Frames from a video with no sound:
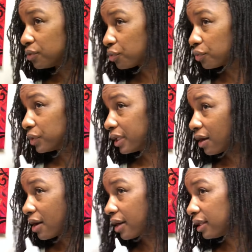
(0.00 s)
truly
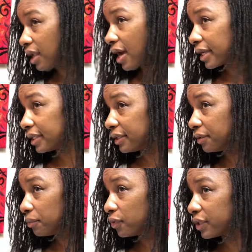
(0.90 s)
are locking in the
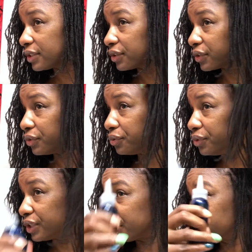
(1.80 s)
moisture because you
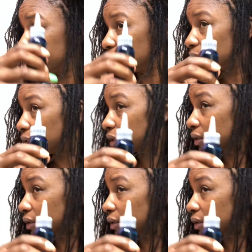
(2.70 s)
just put the water